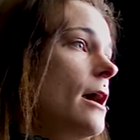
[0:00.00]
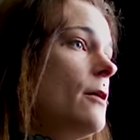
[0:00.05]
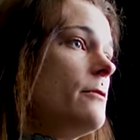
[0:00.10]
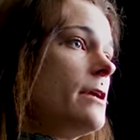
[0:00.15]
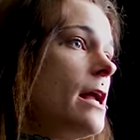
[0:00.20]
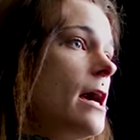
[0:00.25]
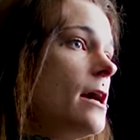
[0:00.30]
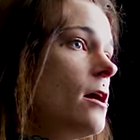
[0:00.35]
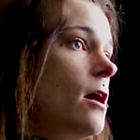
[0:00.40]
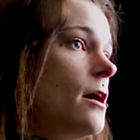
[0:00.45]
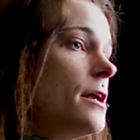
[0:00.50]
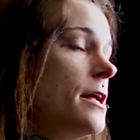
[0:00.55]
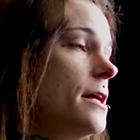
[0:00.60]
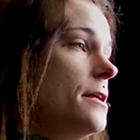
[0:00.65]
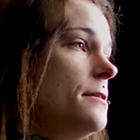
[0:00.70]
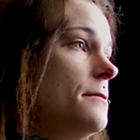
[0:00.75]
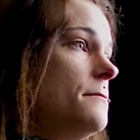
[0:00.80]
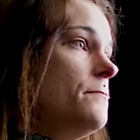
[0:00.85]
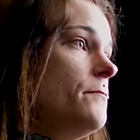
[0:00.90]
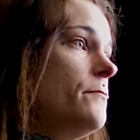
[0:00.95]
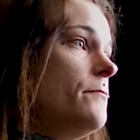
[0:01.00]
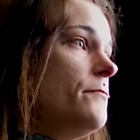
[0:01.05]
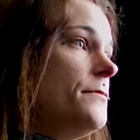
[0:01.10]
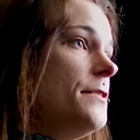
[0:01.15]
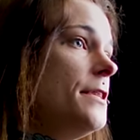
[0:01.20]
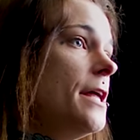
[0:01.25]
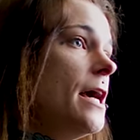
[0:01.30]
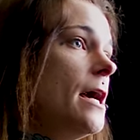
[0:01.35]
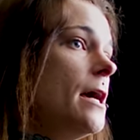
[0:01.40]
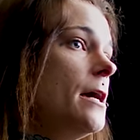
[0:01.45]
when I got in,
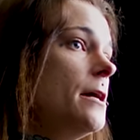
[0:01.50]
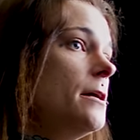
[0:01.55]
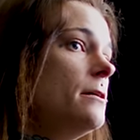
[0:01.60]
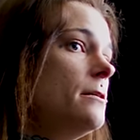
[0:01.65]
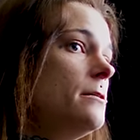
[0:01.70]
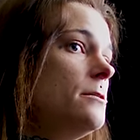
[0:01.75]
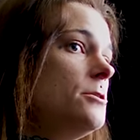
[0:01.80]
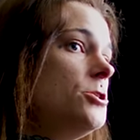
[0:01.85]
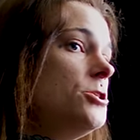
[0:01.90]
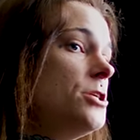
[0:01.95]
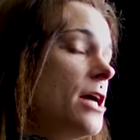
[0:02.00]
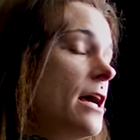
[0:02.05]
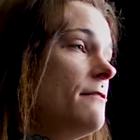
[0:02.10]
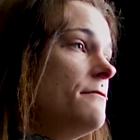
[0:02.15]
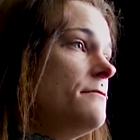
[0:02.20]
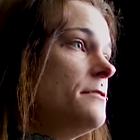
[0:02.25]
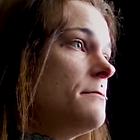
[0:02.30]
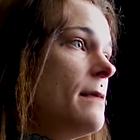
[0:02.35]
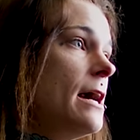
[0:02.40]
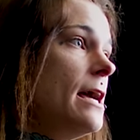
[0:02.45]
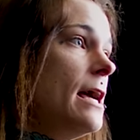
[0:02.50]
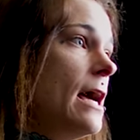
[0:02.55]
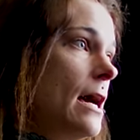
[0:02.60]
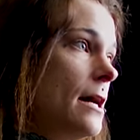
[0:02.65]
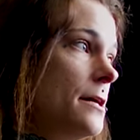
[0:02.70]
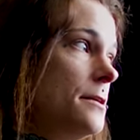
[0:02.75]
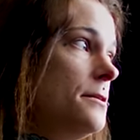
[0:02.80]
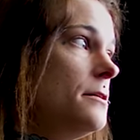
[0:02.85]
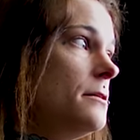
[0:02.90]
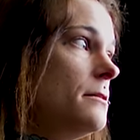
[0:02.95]
they shaved my
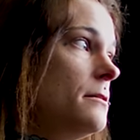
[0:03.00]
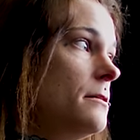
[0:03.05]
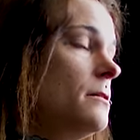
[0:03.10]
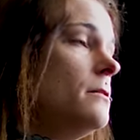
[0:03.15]
head.